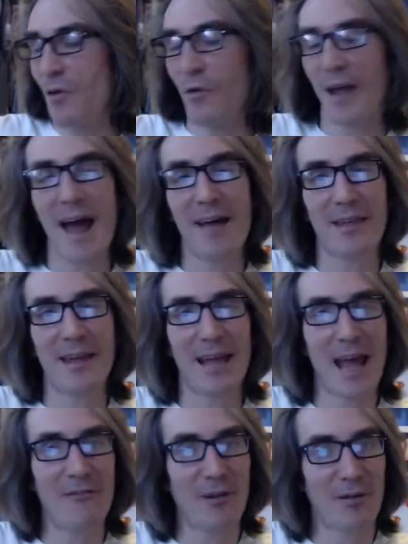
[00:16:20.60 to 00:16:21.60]
So
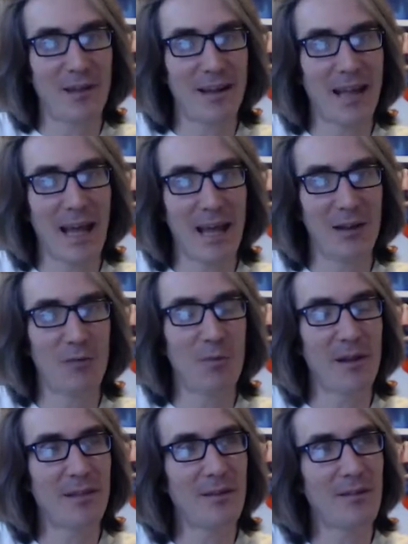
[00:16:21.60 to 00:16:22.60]
Kathy gave us the
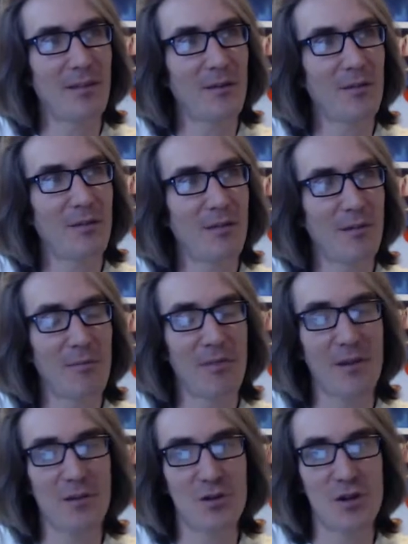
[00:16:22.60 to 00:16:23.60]
canes, but there's
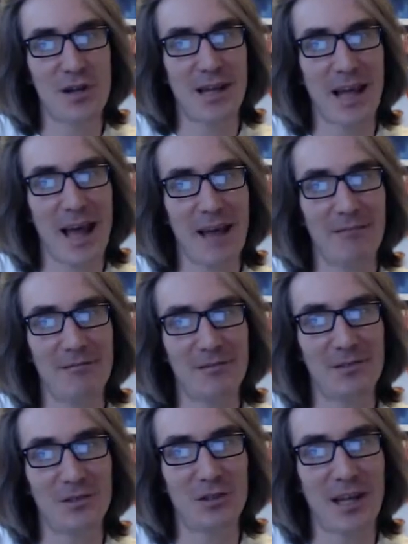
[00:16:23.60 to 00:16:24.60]
some things she
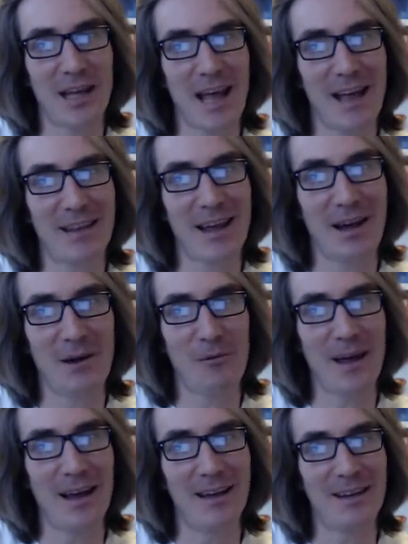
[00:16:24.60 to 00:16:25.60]
can't
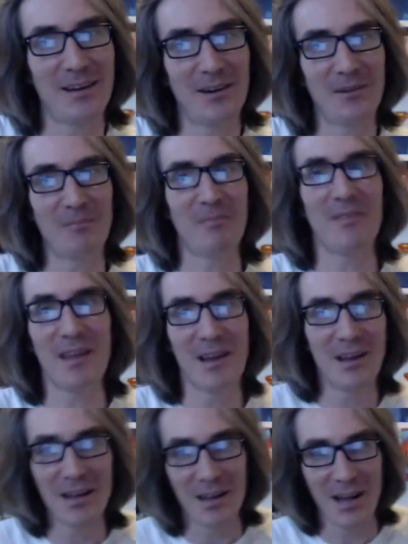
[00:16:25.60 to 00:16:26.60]
take away.
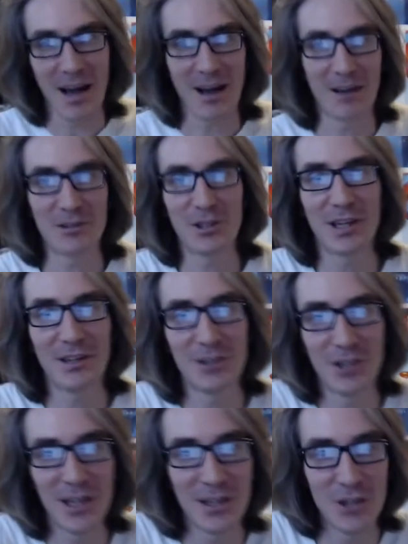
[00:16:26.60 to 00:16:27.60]

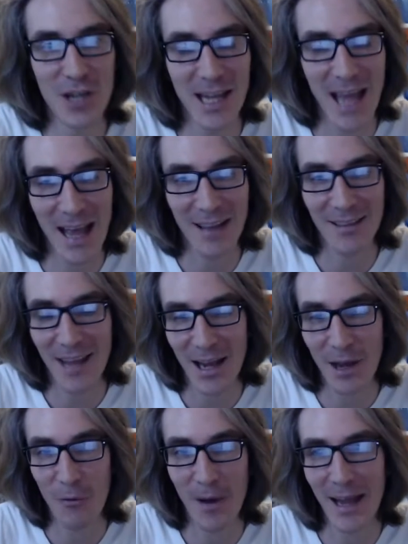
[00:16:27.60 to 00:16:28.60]
She
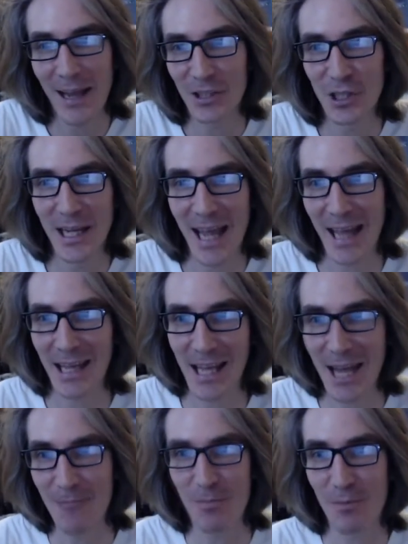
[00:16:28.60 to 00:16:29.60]
can't take away and she
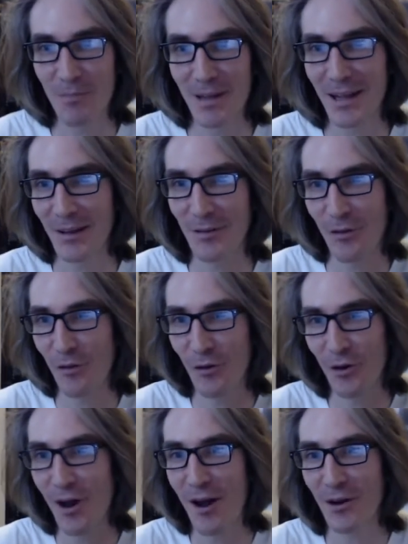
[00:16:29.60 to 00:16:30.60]
can't keep because
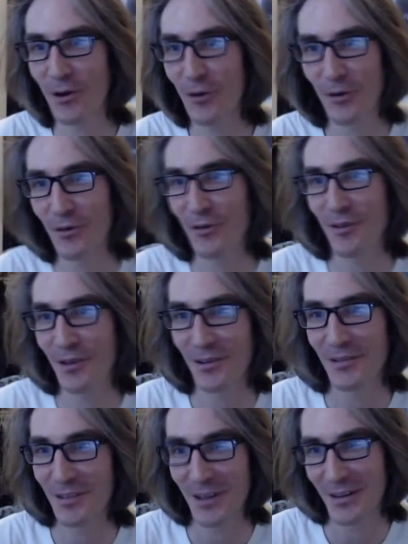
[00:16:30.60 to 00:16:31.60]
they're not hers
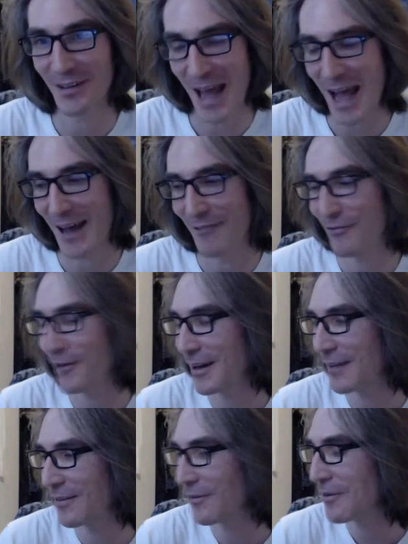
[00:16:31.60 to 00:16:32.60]
to have,
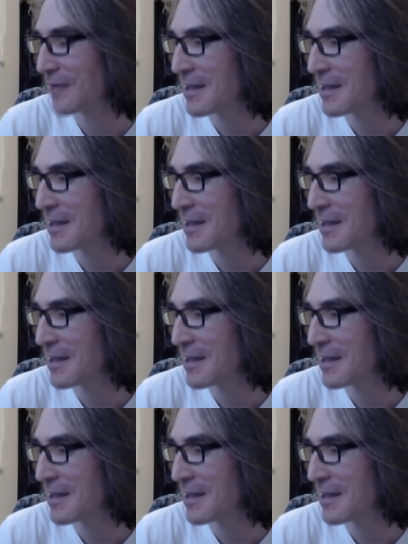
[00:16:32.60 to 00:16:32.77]
right?